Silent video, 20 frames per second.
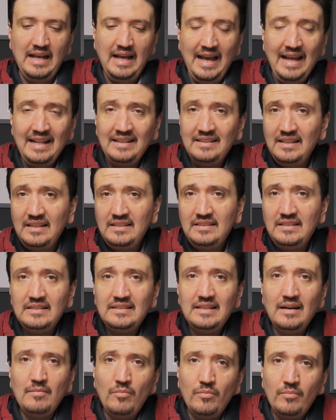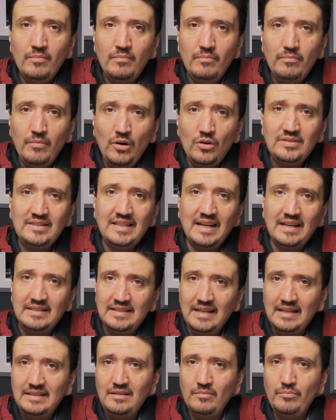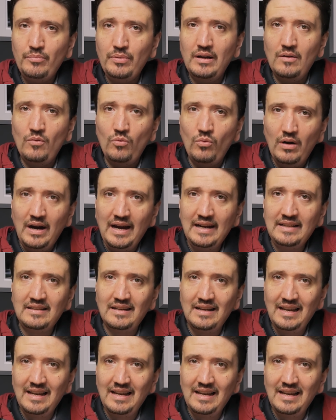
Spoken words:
and this is the most accessible wide